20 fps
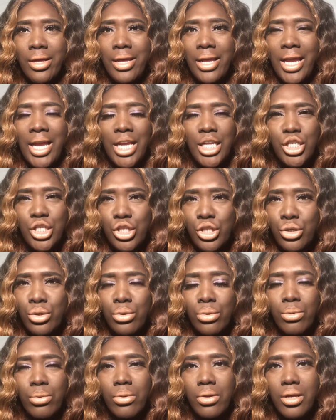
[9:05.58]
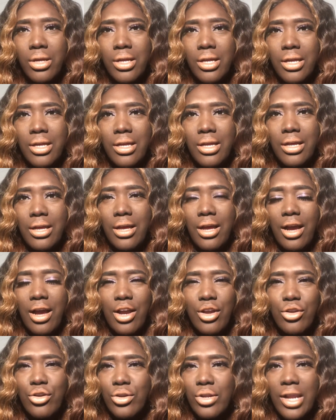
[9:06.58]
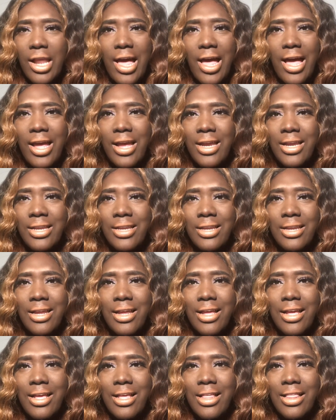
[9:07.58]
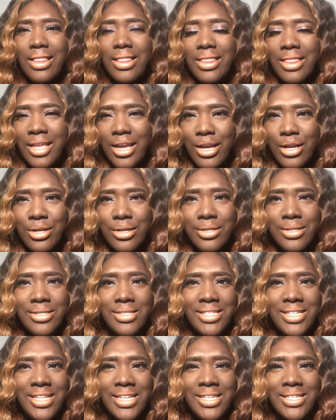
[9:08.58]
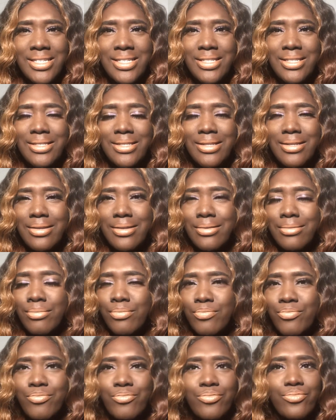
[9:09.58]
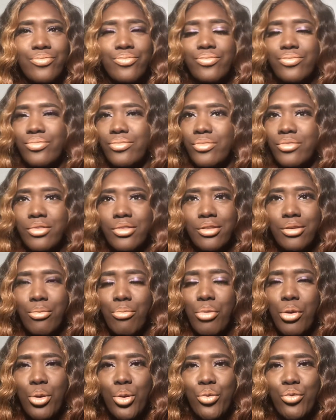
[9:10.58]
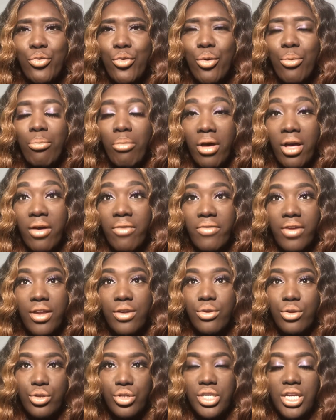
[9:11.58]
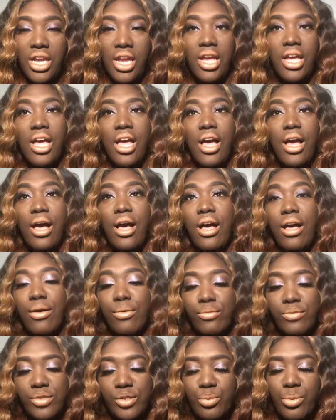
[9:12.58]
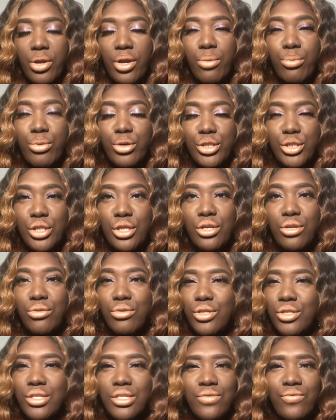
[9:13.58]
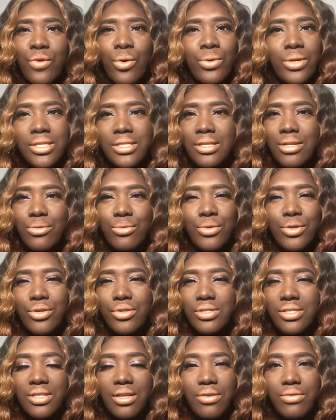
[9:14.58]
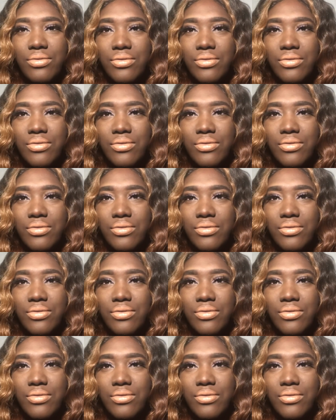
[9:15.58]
issue underlying, there's this beautiful above energy of Spirit pushing you to just focus in on yourself.